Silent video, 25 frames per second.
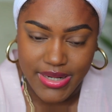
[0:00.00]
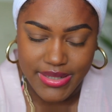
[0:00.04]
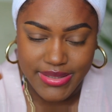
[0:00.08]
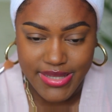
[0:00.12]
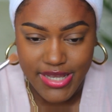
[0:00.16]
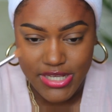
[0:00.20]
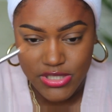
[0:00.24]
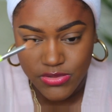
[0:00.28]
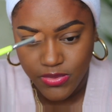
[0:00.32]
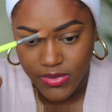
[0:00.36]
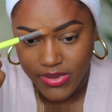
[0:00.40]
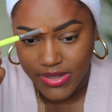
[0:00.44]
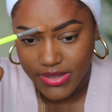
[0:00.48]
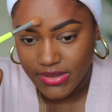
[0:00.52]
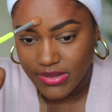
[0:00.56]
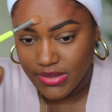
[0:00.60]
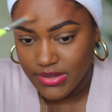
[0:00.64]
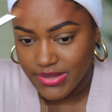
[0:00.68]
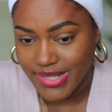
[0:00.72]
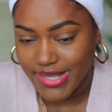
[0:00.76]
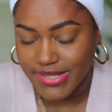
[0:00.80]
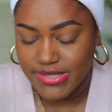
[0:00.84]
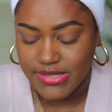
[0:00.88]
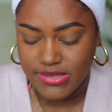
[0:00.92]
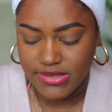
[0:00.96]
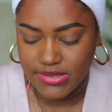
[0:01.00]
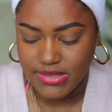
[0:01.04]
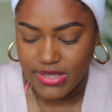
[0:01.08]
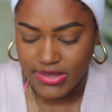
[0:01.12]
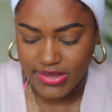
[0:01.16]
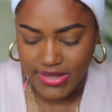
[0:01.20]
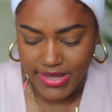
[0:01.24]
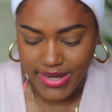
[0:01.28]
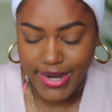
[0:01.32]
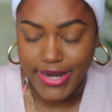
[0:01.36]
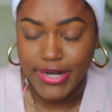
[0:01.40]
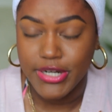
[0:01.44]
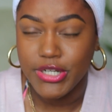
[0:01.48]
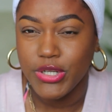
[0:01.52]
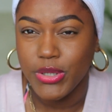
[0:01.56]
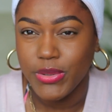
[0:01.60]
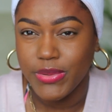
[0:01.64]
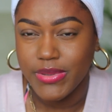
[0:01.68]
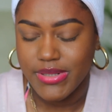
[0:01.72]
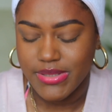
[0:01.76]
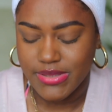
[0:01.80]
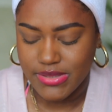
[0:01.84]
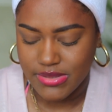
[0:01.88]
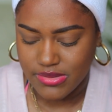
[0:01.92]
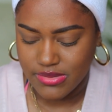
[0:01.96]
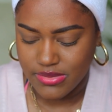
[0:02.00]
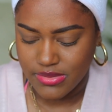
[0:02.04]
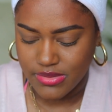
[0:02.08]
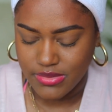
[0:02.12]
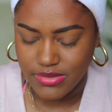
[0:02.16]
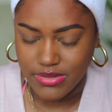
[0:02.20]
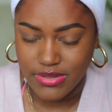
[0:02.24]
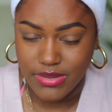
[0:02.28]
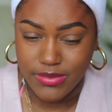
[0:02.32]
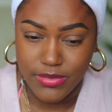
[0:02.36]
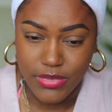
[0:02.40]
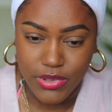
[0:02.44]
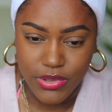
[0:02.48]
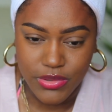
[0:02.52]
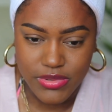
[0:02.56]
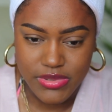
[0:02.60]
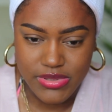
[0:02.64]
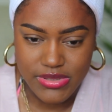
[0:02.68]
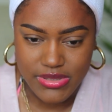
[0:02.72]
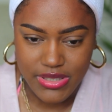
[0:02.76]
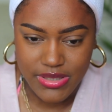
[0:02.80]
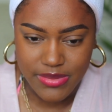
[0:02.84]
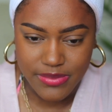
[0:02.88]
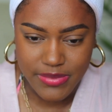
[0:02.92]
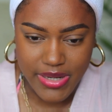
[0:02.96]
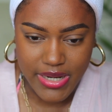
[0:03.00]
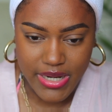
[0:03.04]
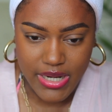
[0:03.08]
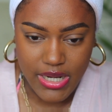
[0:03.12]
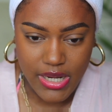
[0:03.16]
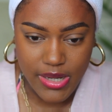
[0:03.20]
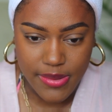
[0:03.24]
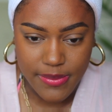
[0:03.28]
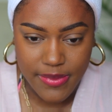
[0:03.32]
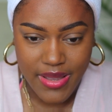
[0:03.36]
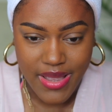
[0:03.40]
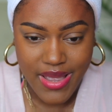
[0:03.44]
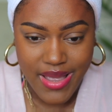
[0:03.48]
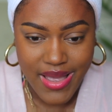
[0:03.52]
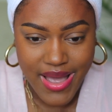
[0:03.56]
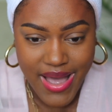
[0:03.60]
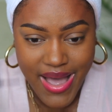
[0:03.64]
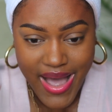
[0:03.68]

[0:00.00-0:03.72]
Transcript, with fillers: Like that's what, that's the thing I notice the most in makeup